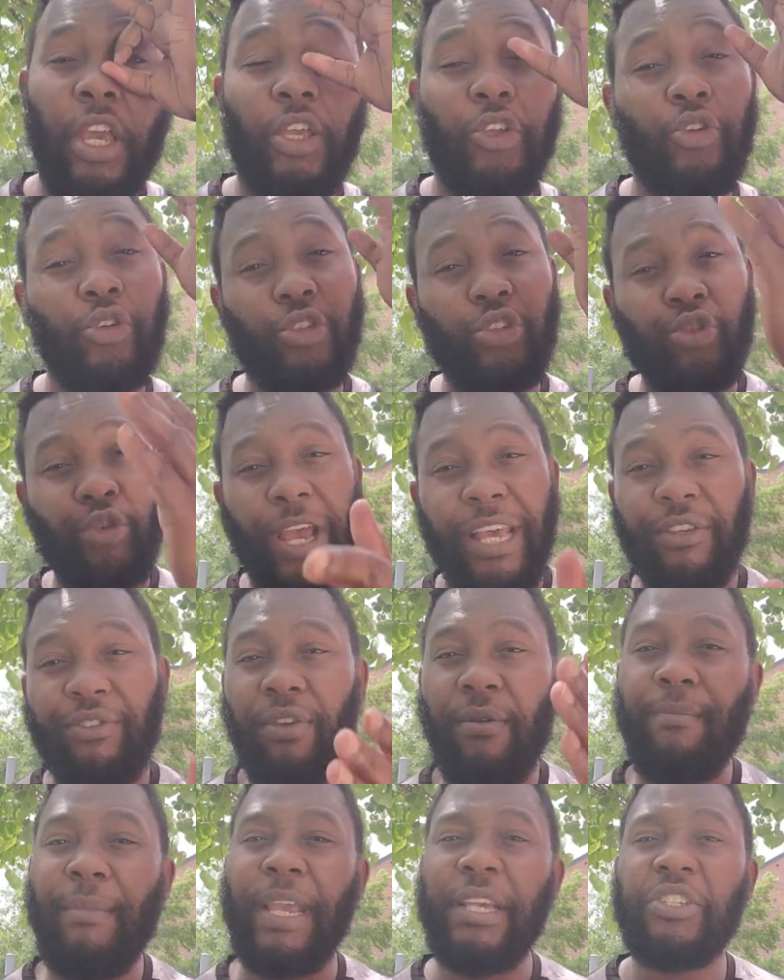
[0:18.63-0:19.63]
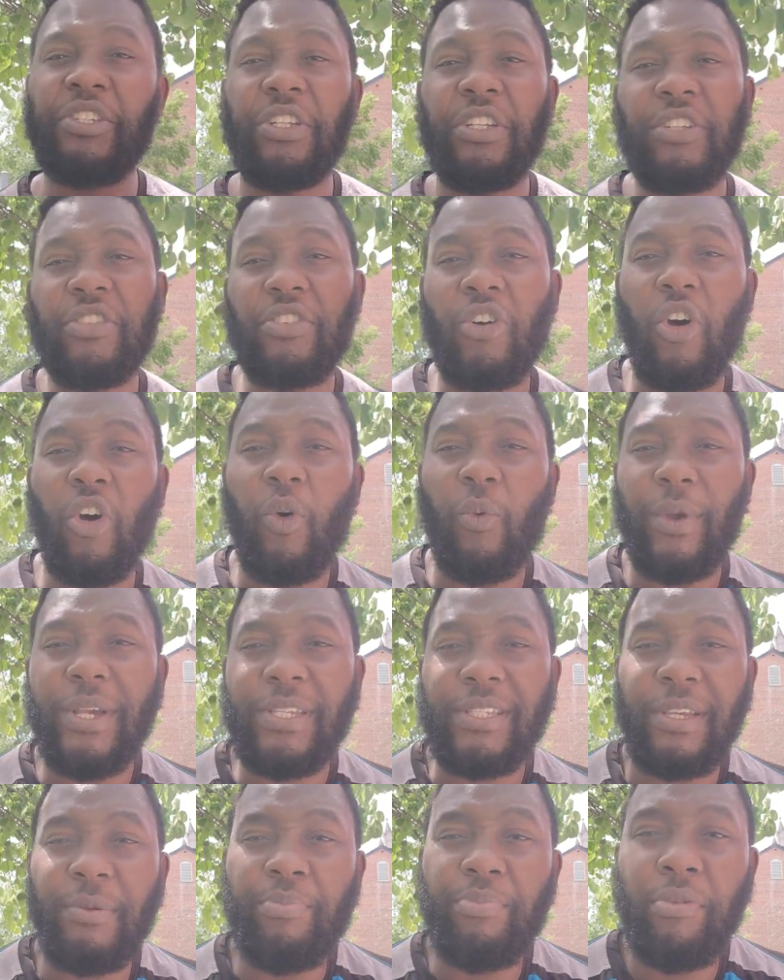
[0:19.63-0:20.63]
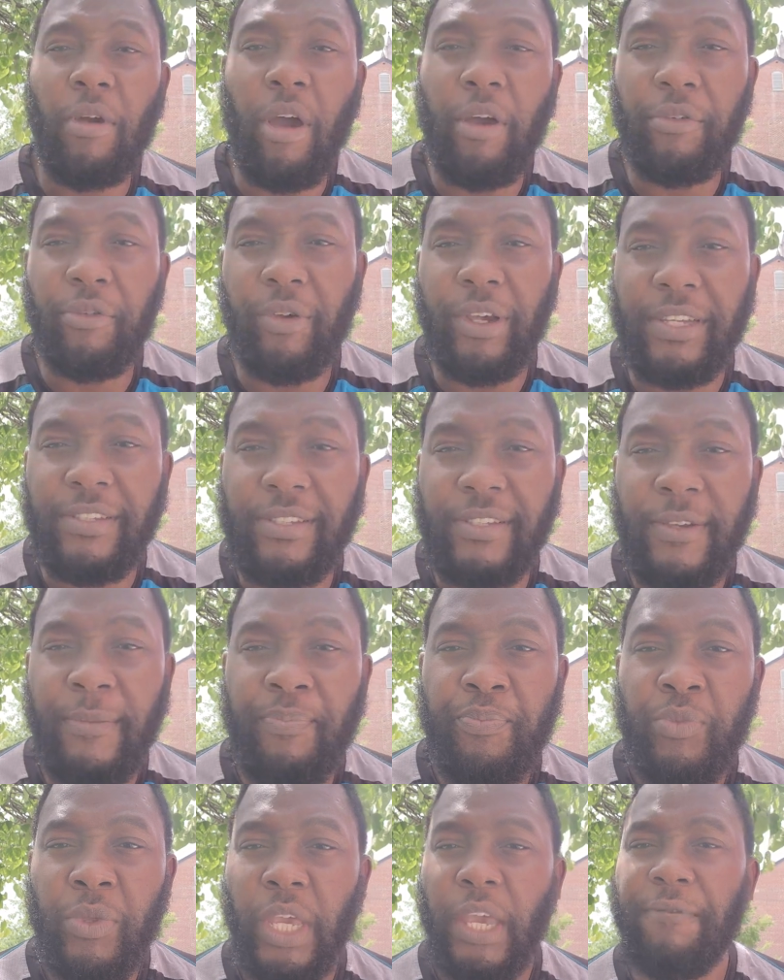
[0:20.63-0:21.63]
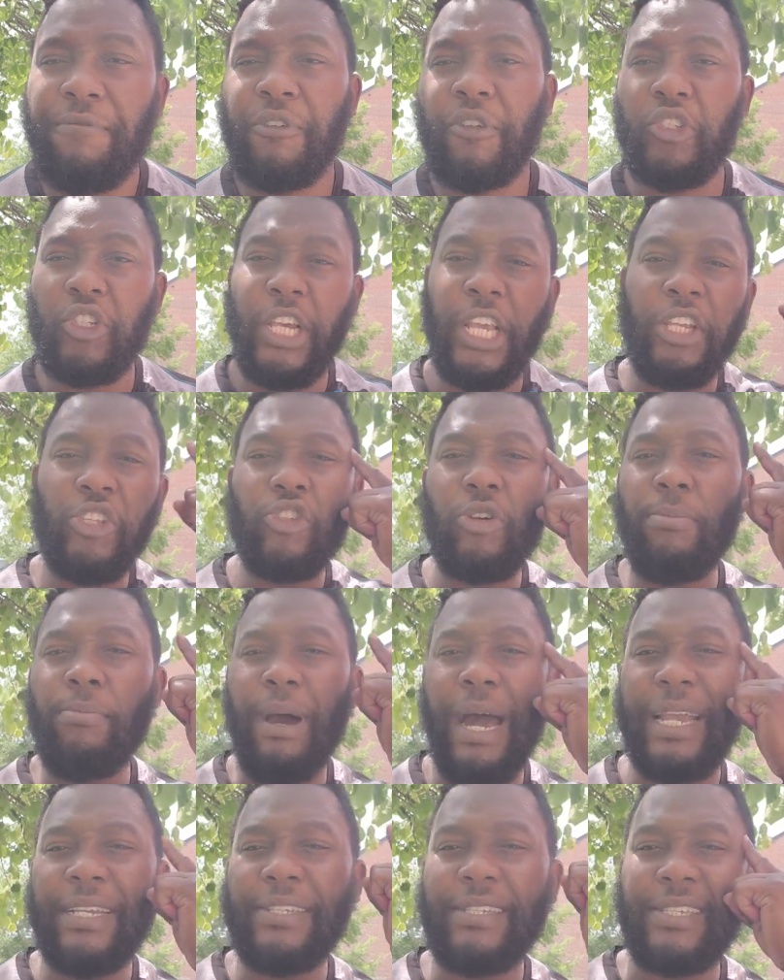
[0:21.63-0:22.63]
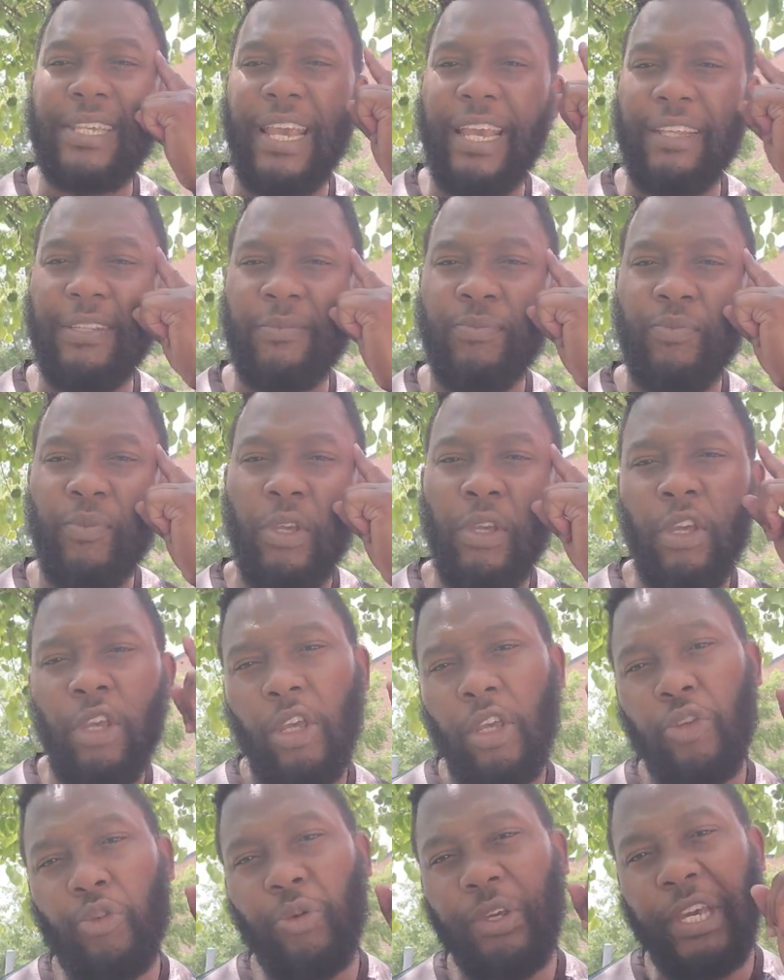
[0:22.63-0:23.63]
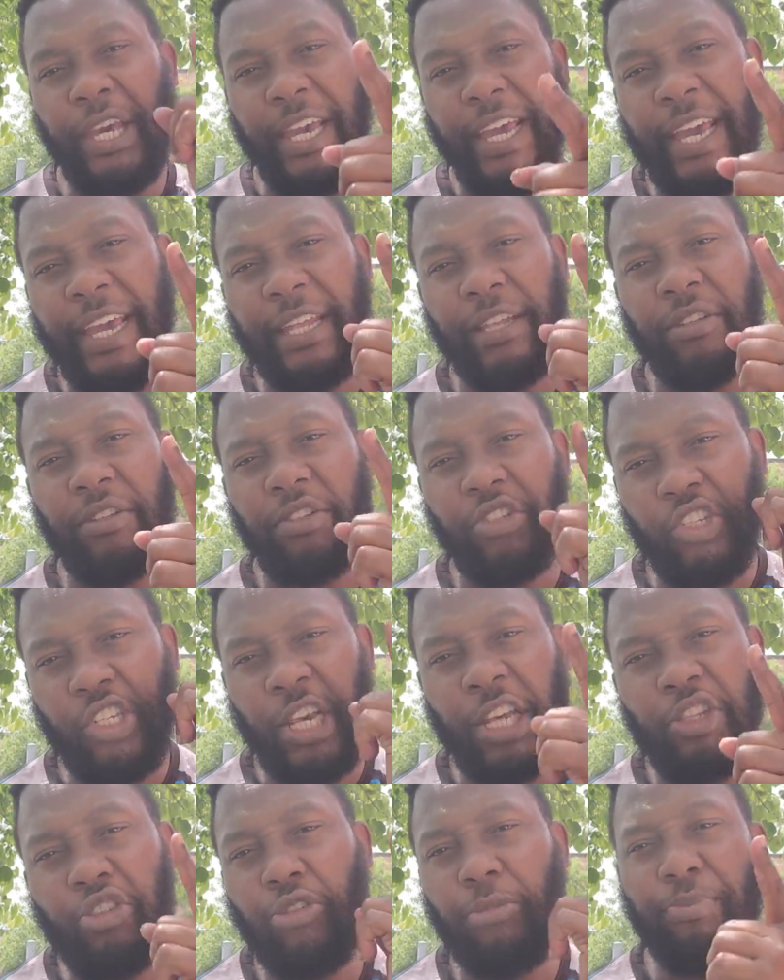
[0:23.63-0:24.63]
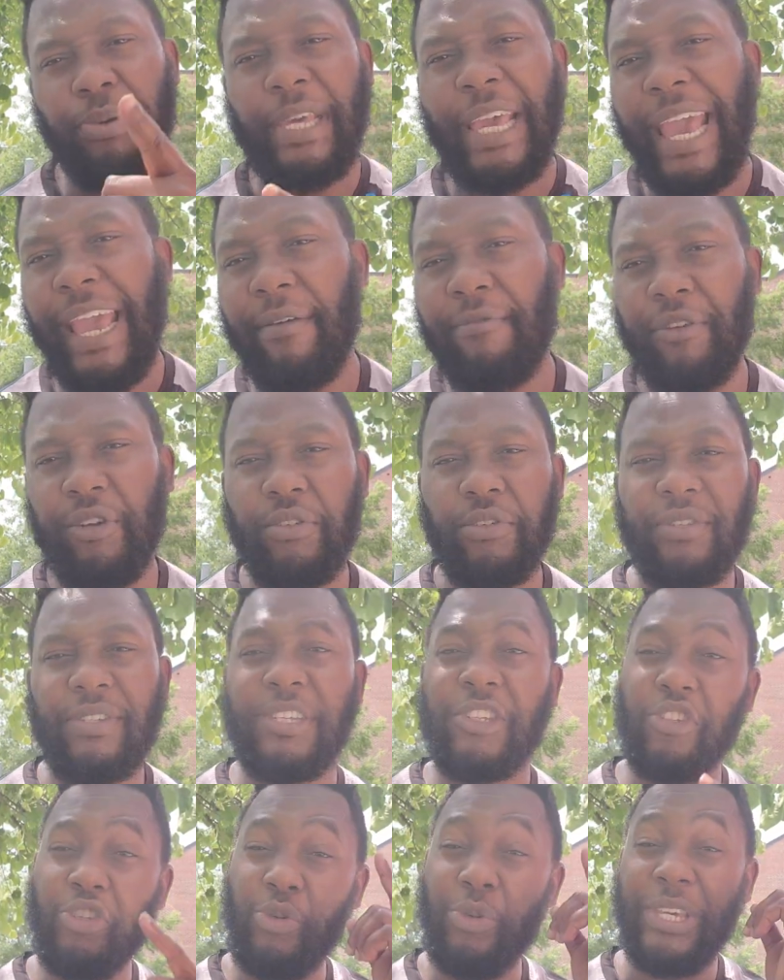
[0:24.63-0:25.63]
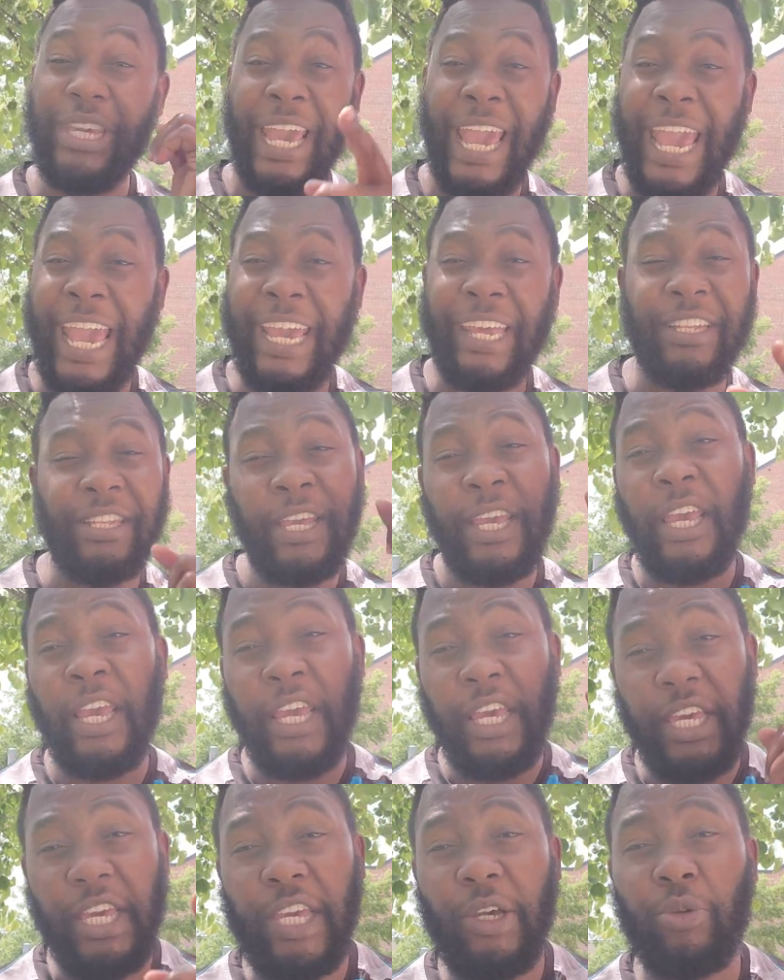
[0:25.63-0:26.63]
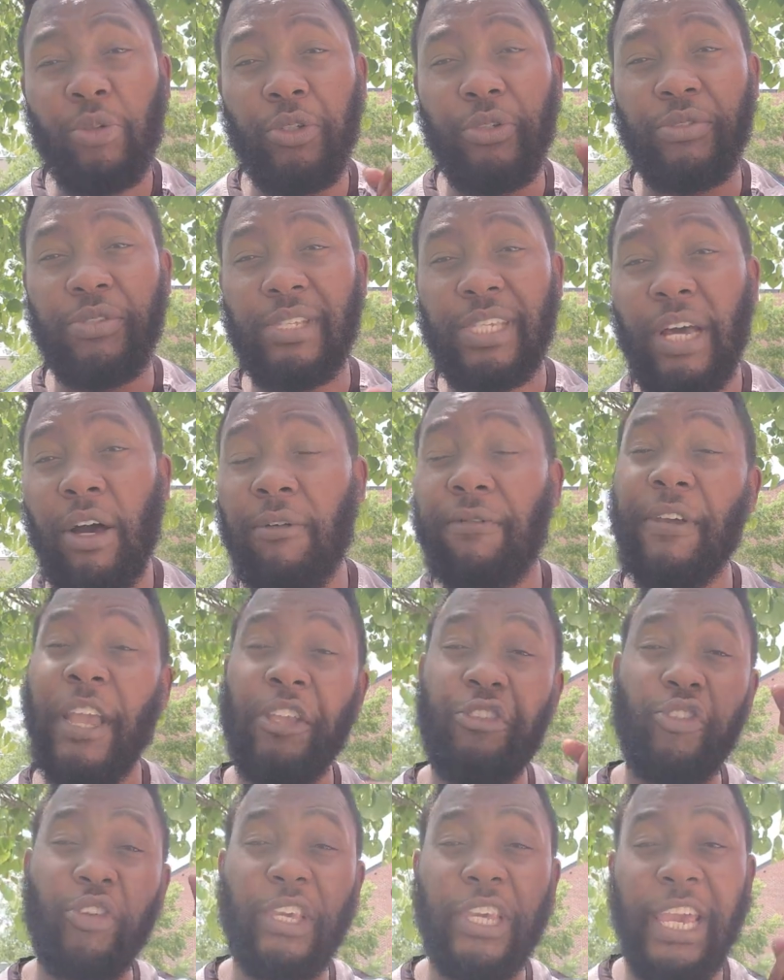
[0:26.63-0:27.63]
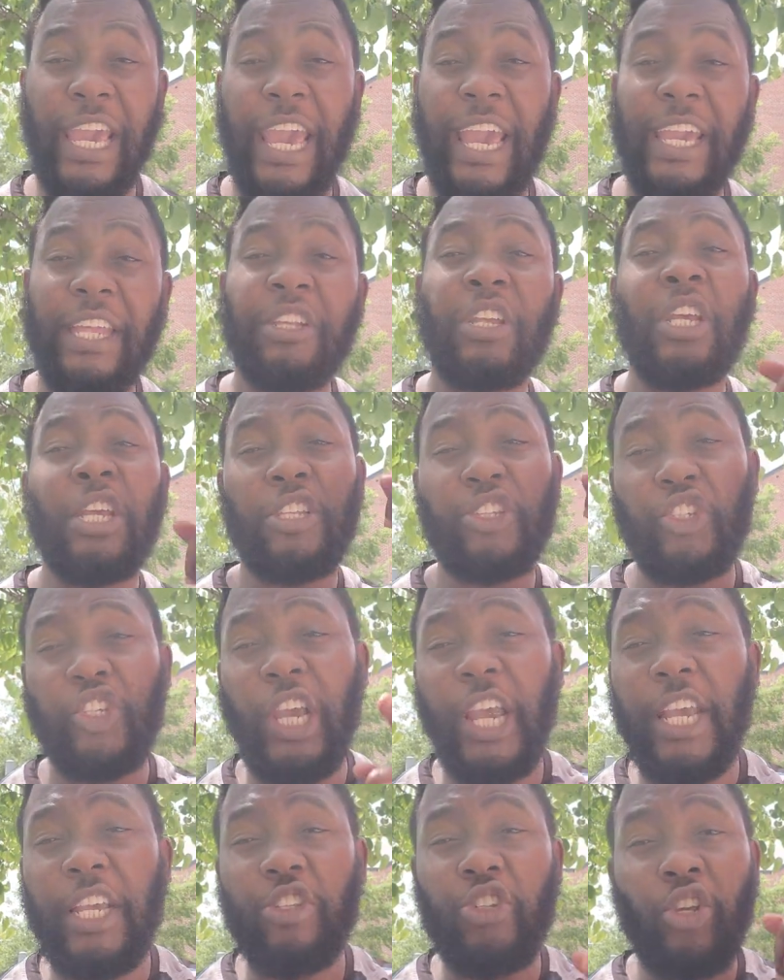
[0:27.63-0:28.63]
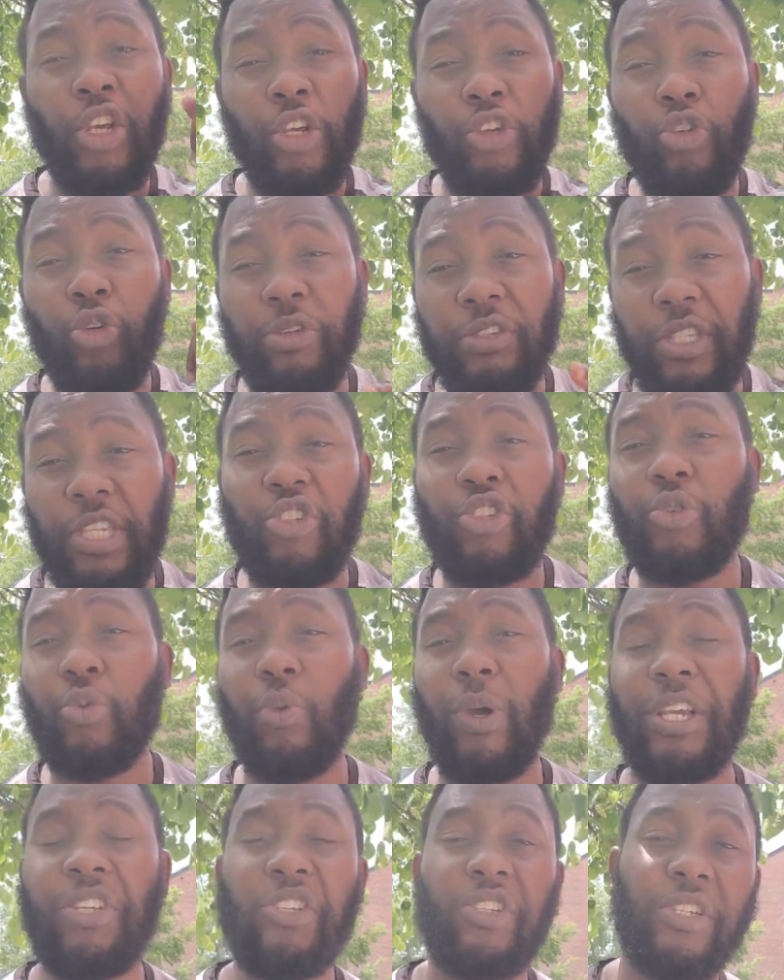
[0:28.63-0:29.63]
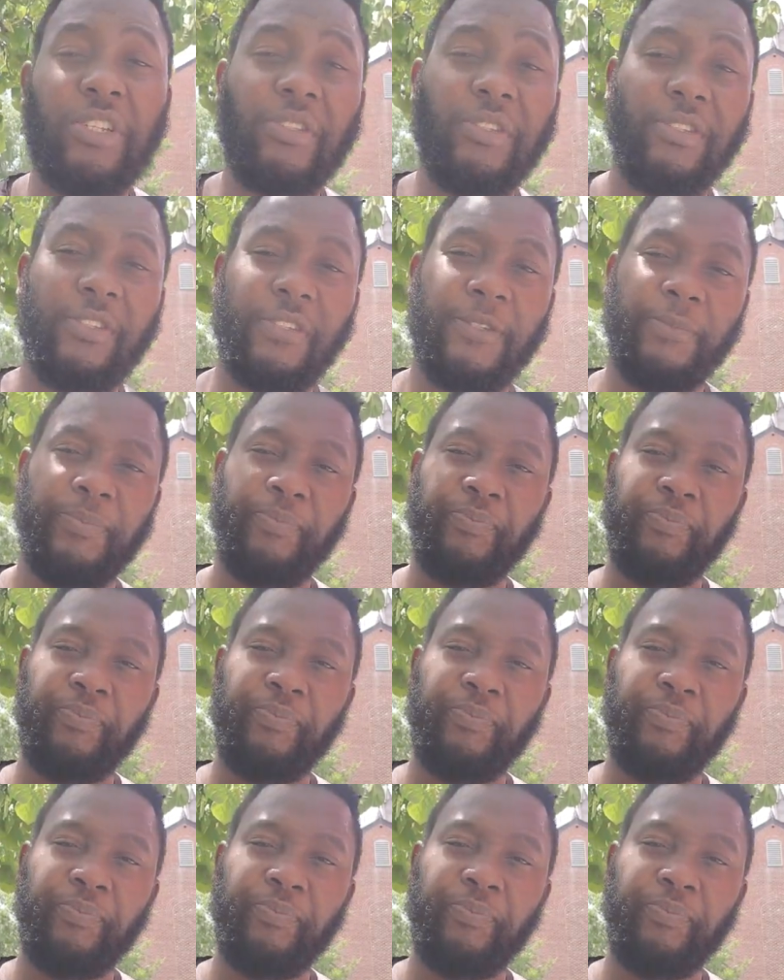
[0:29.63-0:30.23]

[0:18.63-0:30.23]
Your transformation is always in progress. If you change your mindset, you can change your behaviors. You can heal yourself, and you can change your situations.